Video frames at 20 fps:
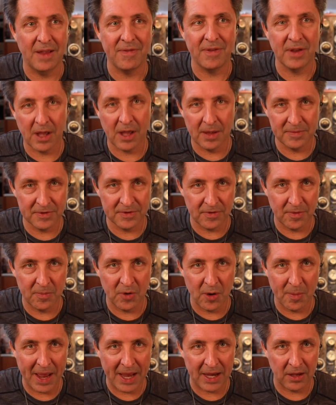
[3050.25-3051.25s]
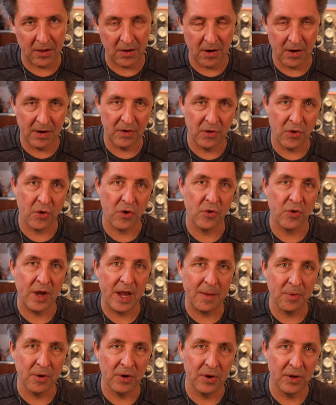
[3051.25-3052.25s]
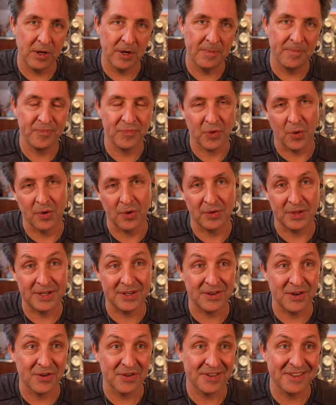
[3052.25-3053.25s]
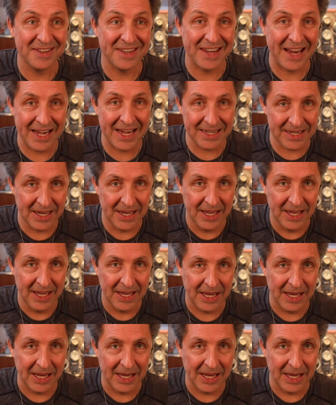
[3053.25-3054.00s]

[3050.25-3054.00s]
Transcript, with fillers: if it comes from your backyard or your neighborhood or at least your state,